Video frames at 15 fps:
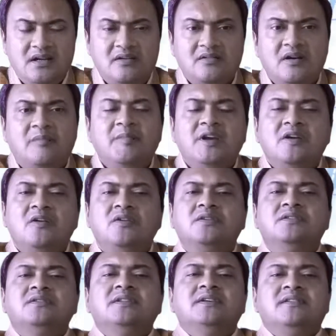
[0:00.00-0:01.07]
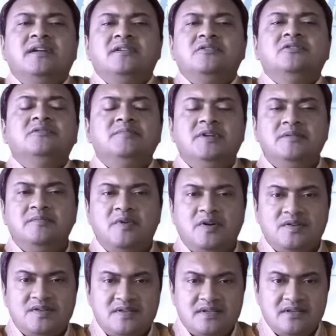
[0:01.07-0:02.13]
coming on to the recruitment
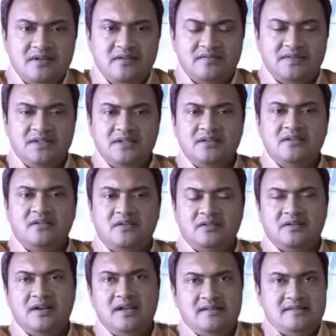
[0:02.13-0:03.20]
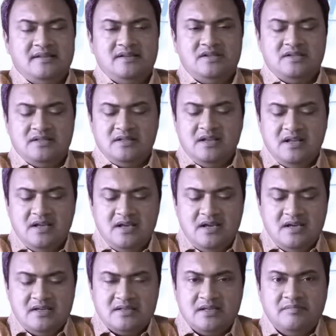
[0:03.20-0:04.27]
policy of the organization.
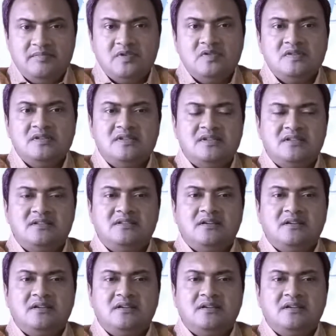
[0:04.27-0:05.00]
Suppose